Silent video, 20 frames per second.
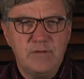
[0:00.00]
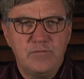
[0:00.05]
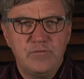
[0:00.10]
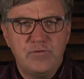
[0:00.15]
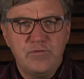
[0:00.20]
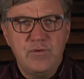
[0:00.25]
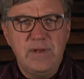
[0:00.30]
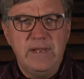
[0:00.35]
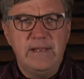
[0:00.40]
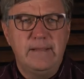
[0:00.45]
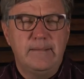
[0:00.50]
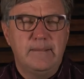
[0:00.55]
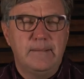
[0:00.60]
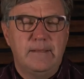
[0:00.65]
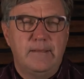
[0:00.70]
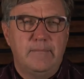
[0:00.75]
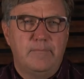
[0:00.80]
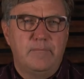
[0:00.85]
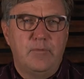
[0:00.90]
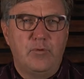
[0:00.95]
three
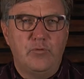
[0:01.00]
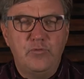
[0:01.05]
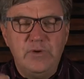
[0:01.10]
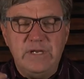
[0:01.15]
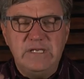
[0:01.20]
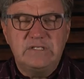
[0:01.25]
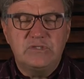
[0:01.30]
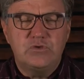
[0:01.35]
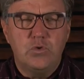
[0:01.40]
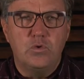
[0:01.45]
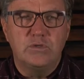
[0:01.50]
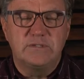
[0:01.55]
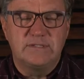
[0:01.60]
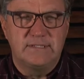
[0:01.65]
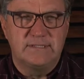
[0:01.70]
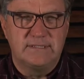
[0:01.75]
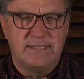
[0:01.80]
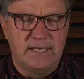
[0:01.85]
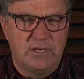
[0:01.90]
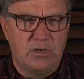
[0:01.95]

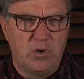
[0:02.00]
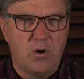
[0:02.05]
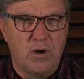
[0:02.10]
resources that